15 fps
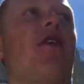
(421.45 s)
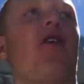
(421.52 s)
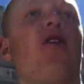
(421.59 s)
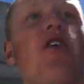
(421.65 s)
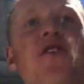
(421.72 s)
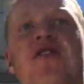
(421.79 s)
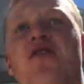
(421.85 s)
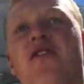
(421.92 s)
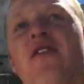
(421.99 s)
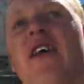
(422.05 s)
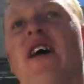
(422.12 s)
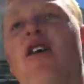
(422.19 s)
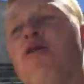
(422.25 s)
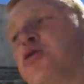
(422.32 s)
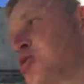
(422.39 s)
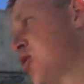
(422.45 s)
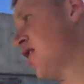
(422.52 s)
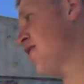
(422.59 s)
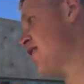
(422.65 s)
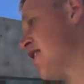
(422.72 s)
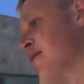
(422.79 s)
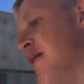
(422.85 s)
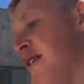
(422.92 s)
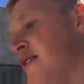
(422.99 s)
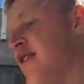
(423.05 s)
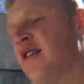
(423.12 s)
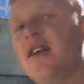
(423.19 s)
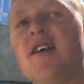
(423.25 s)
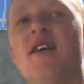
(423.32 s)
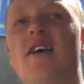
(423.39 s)
my license and that, I'll drive here. But
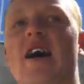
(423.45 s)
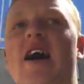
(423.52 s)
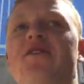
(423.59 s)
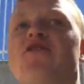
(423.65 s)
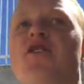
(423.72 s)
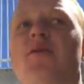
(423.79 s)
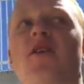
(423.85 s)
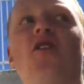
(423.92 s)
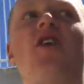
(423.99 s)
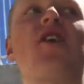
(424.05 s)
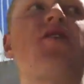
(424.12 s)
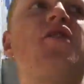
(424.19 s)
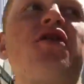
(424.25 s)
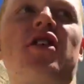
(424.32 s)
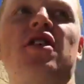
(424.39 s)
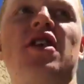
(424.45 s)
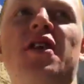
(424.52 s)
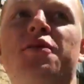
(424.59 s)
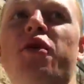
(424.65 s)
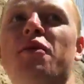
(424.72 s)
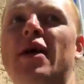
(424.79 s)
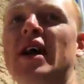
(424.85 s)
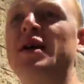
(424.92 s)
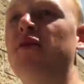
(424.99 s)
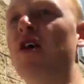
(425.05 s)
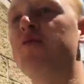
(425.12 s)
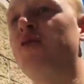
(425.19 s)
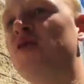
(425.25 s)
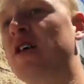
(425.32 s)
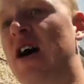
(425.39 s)
I haven't got my license. I've got to put money in my
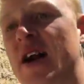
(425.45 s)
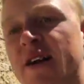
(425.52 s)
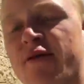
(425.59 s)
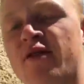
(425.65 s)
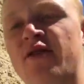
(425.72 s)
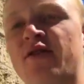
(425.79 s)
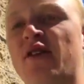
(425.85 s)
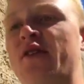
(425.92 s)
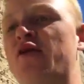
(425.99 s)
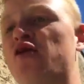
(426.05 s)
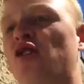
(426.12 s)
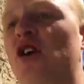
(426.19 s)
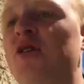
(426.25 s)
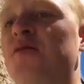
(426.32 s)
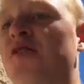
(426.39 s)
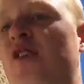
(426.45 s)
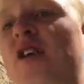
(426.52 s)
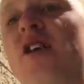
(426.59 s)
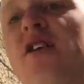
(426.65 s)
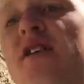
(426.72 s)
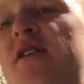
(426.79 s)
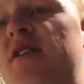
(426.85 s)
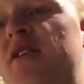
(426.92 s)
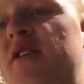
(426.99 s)
Opal card every every time. So,